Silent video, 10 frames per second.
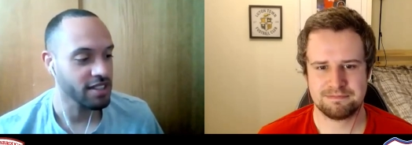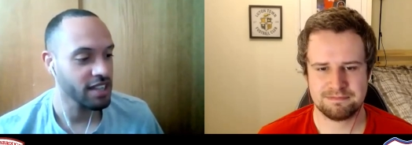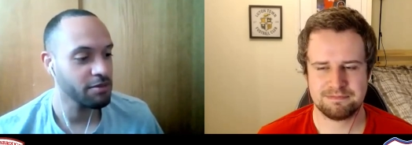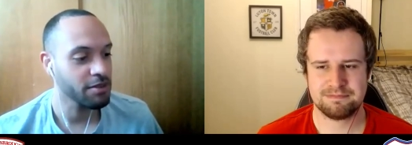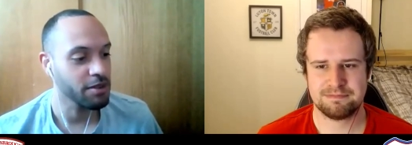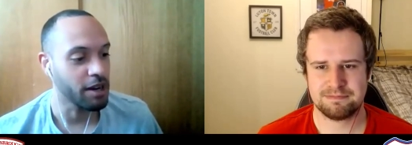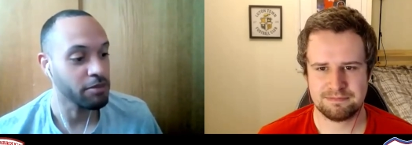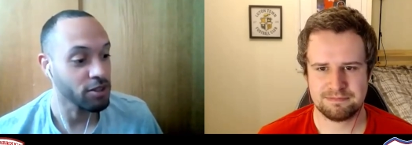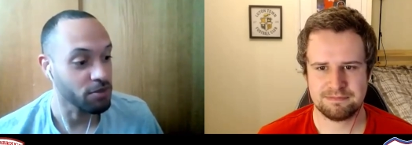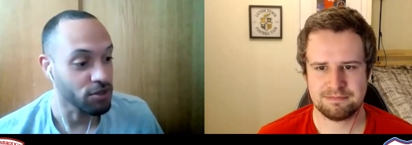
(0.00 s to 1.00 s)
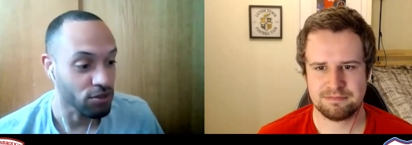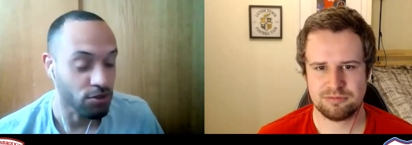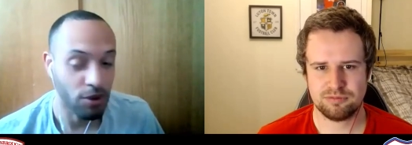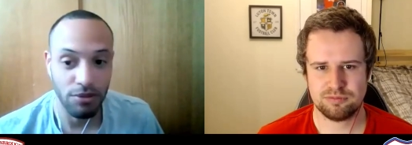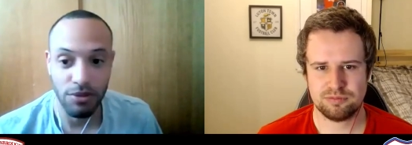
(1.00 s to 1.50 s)
Speaker 1: Stadium. Uh, Middlesbrough drew
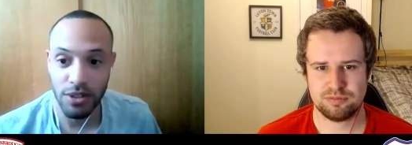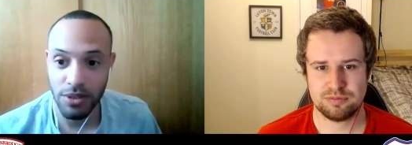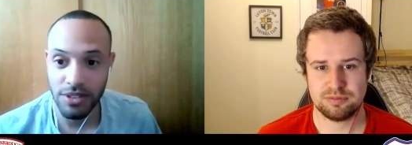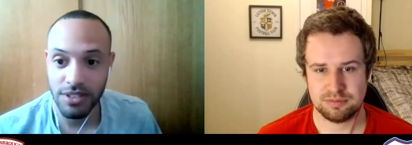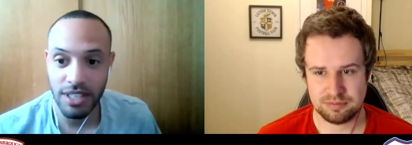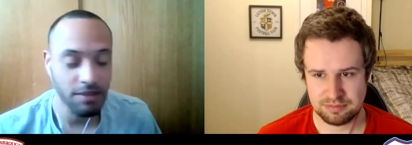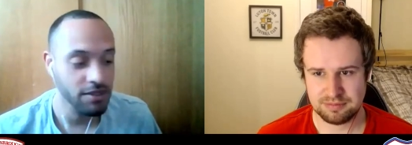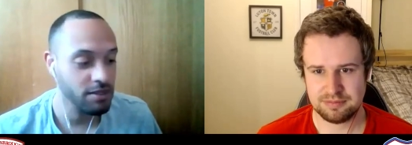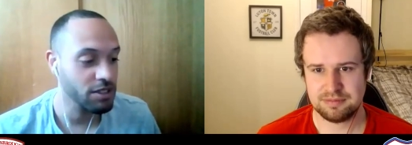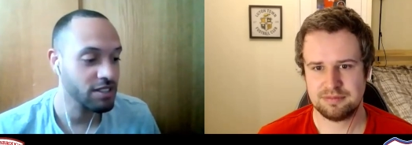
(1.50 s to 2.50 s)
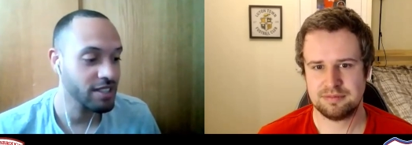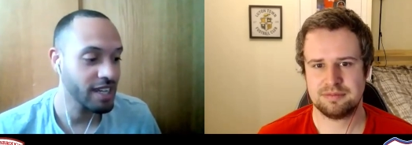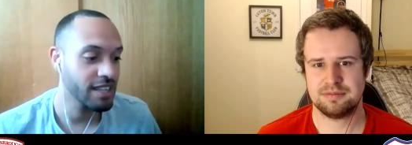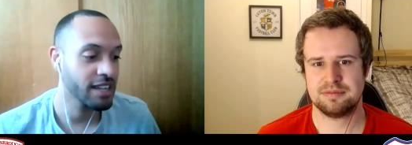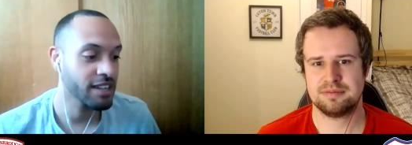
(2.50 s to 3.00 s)
1 0 Swansea, as we just
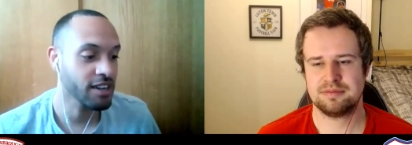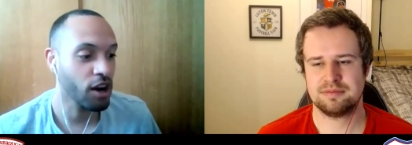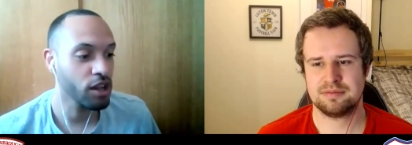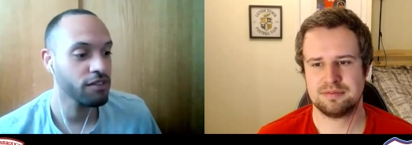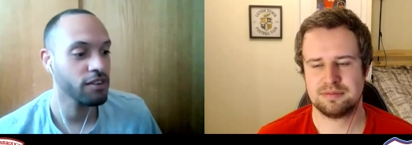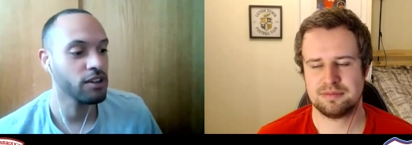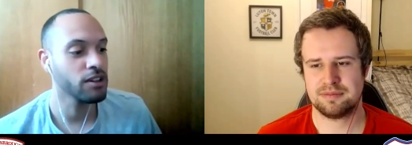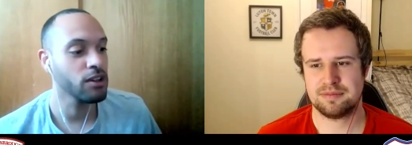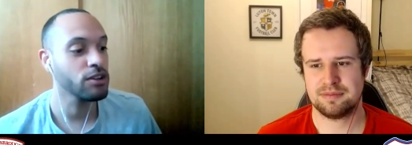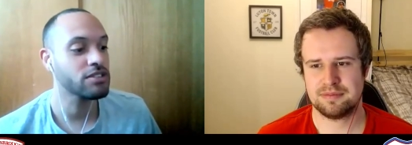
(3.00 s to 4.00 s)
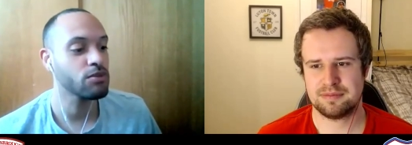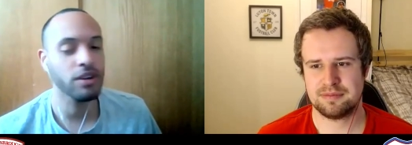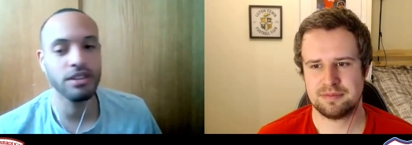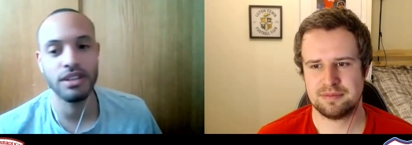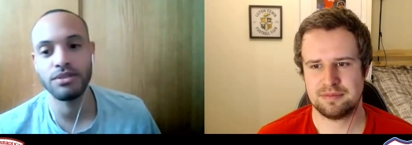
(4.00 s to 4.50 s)
said, and Cardiff lost
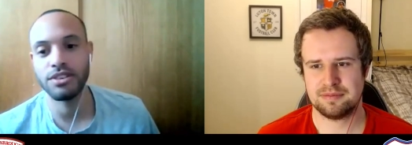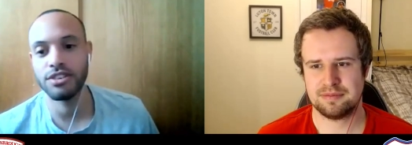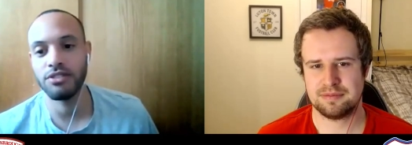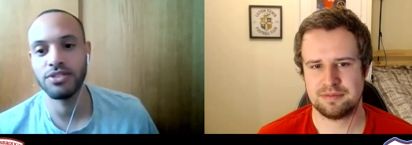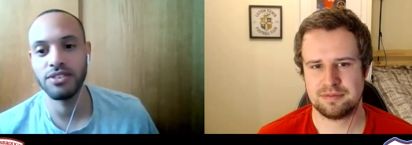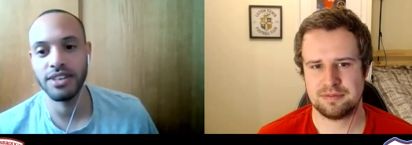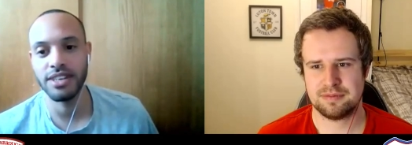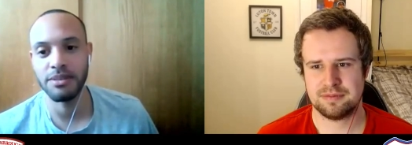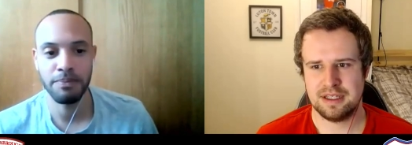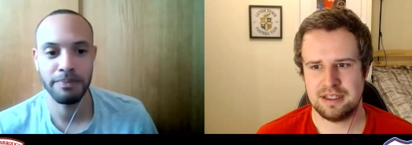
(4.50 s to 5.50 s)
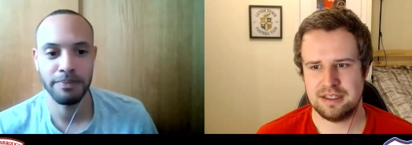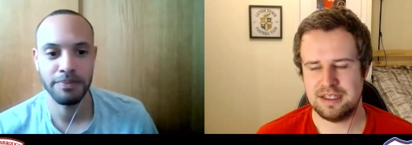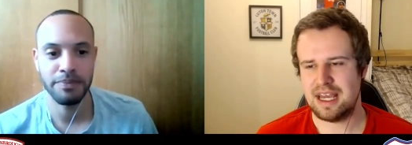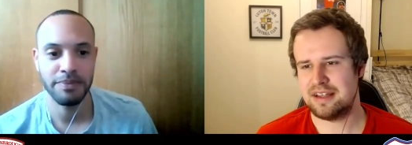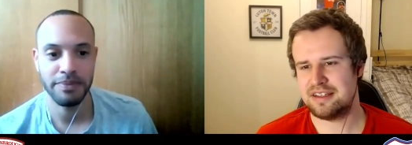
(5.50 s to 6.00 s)
1 0 to Sheffield United.
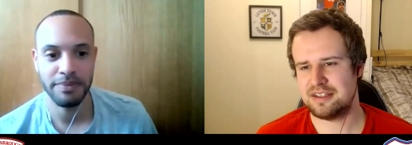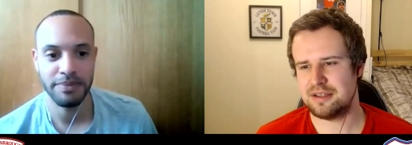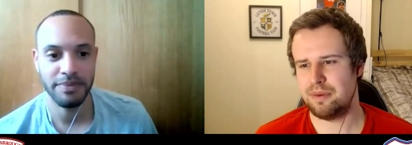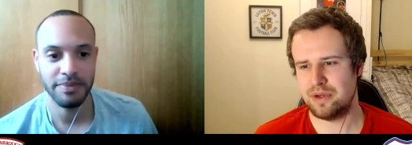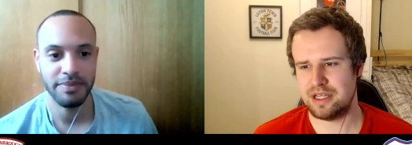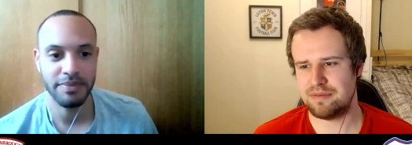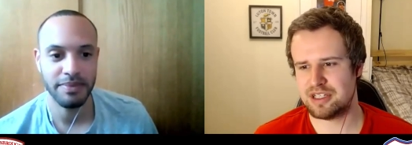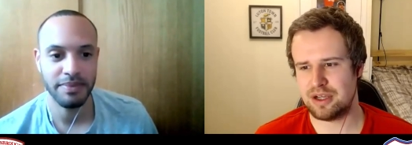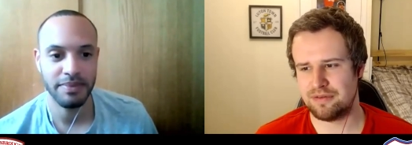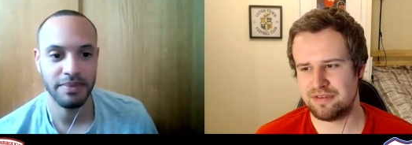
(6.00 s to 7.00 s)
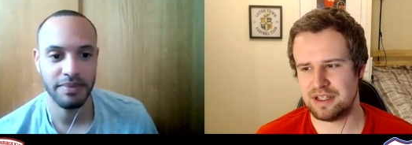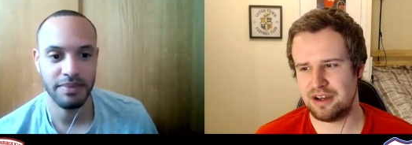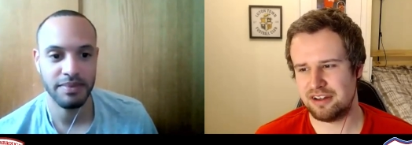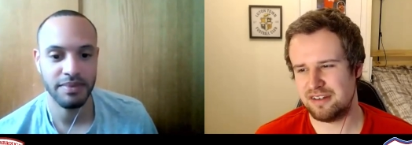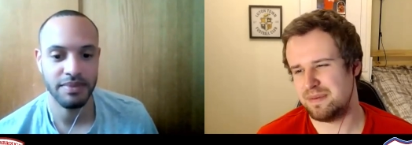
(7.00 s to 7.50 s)
Speaker 2: Yeah, disappointing result for
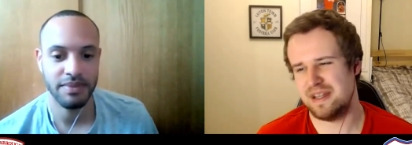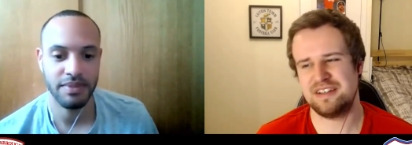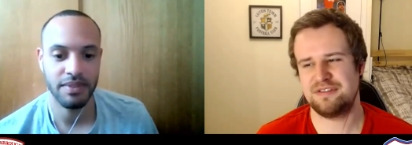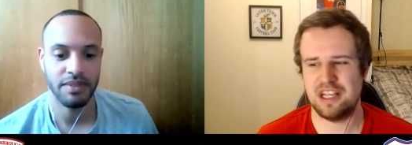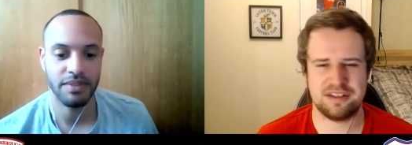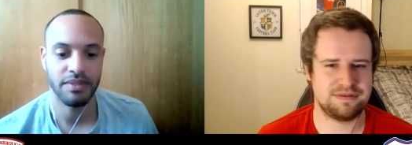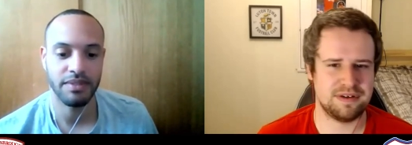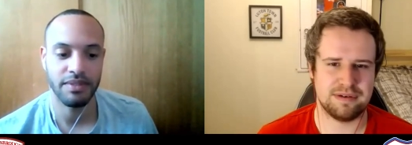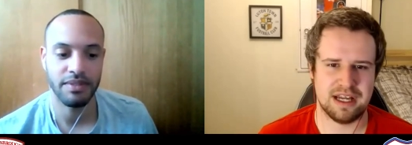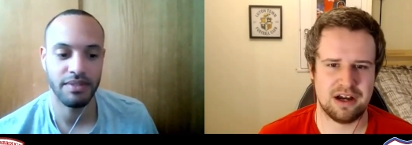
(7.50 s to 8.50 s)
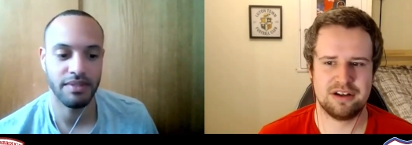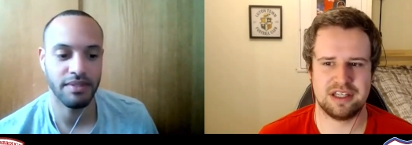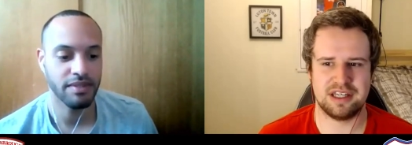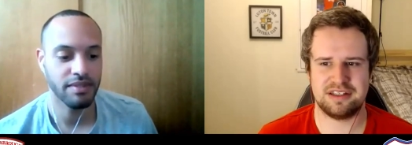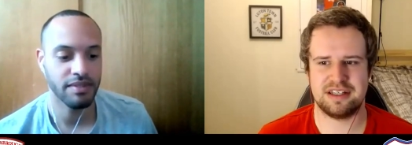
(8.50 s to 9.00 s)
Cardiff, but it's, it's very
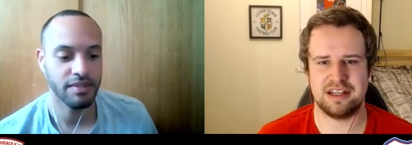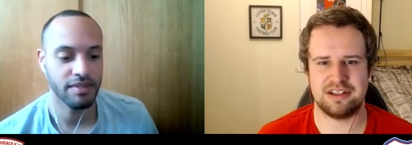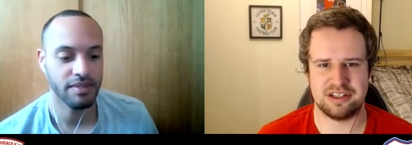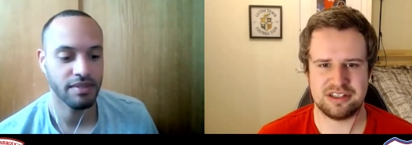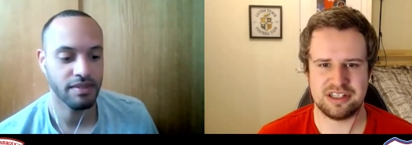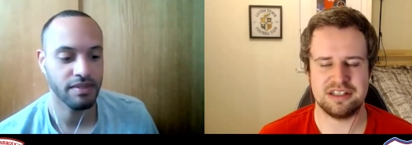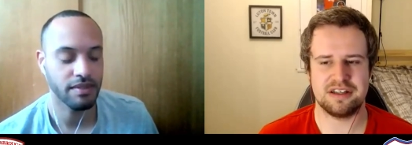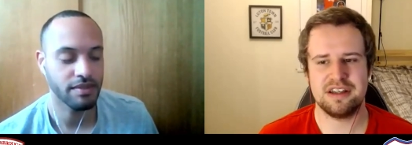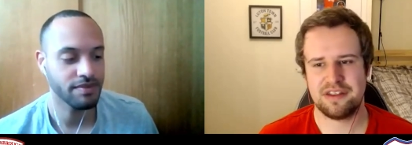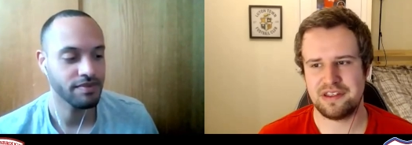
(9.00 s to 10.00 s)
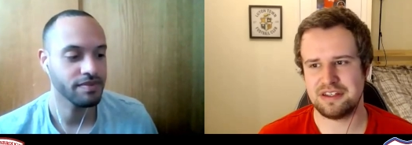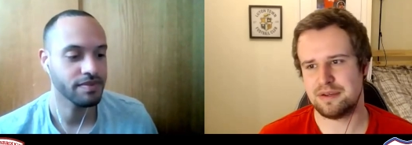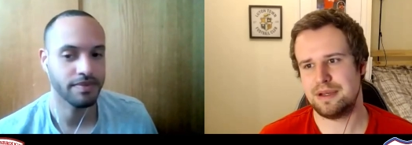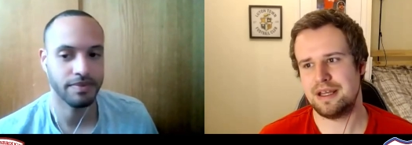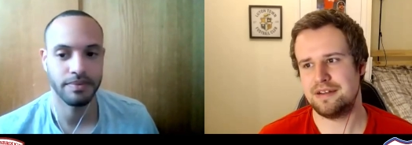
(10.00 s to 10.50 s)
hard at this stage of the season. Nothing
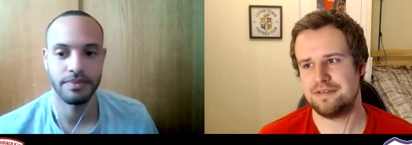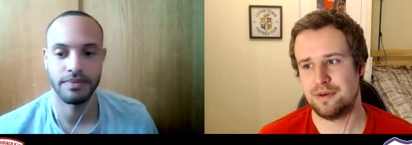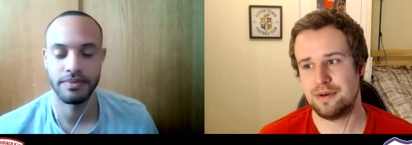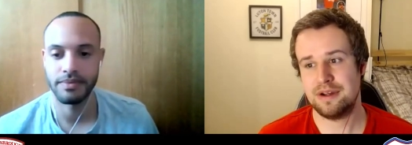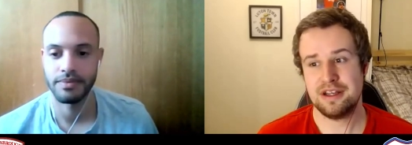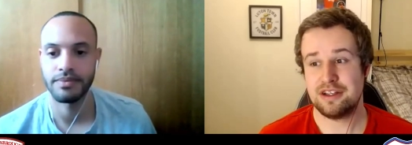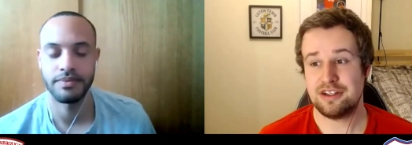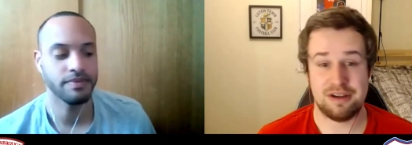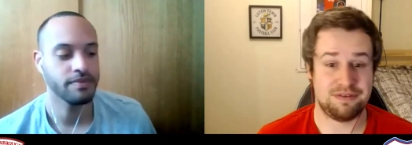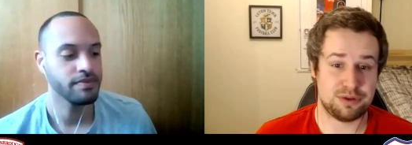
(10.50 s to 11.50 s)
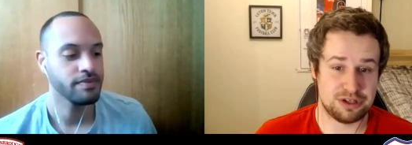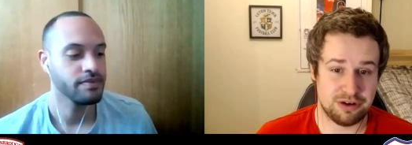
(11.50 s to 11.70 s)
to play for. Sheffield